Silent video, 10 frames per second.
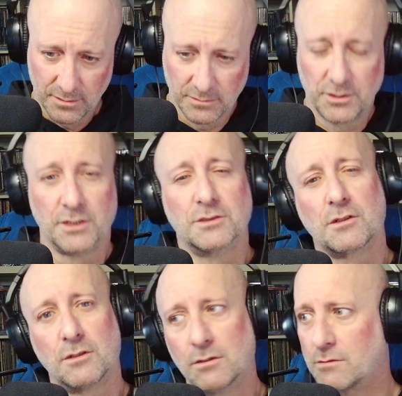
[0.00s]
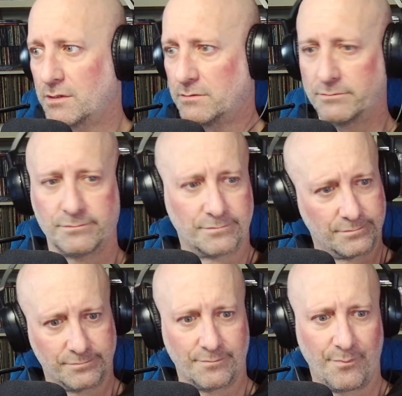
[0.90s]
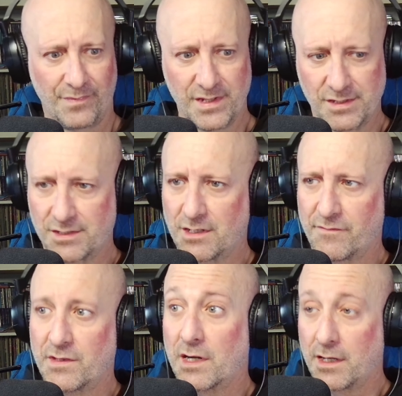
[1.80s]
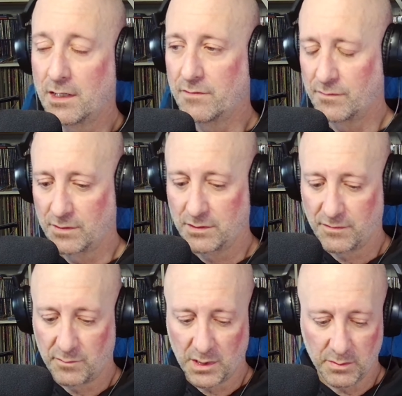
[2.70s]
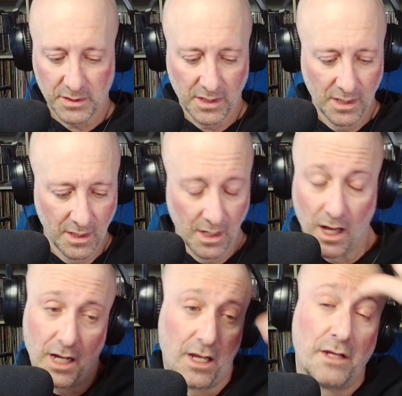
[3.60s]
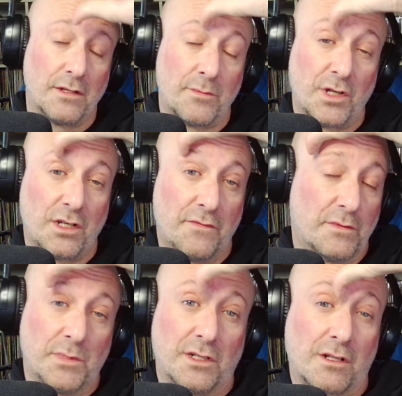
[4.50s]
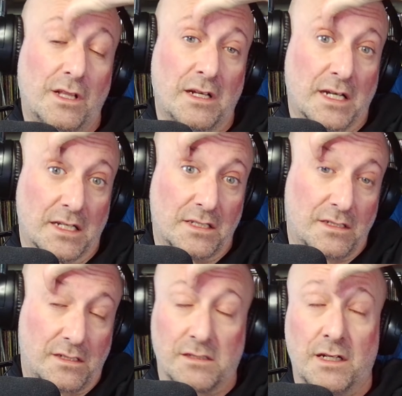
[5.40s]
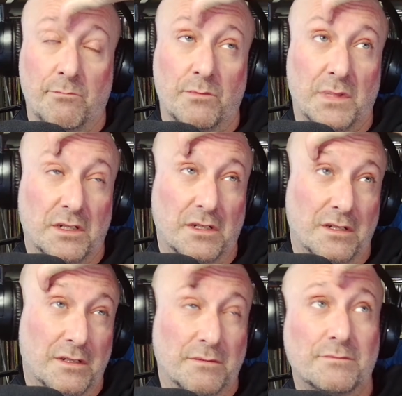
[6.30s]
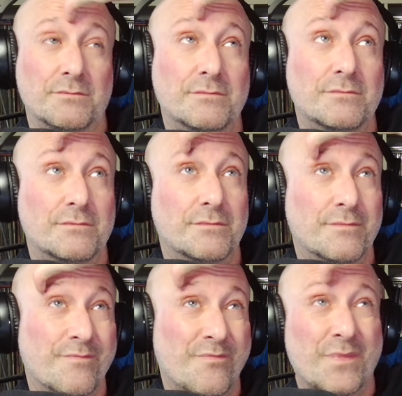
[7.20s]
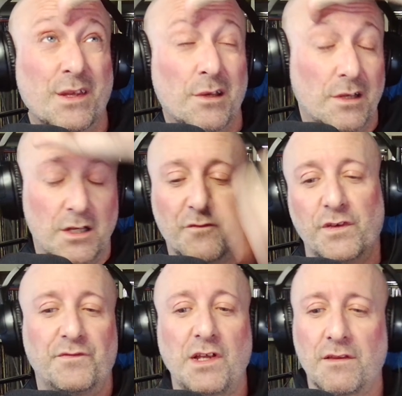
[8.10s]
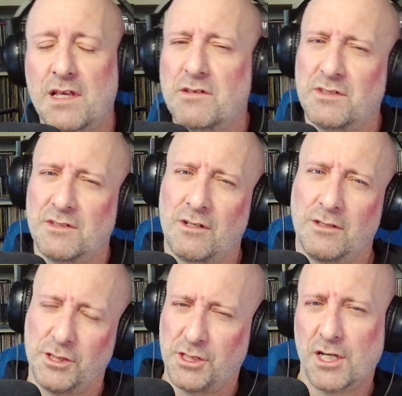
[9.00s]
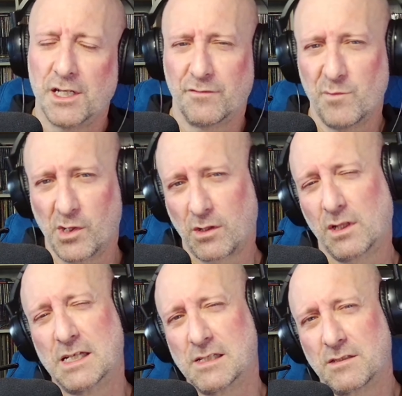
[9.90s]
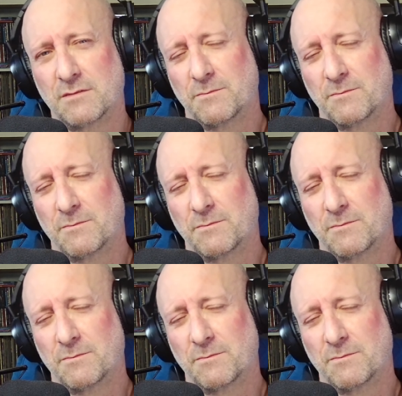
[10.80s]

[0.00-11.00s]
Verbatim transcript: change of clothes and this stuff that I have in front of me. But I, am not even middle class. I'm uh, $15,000 shy of middle class.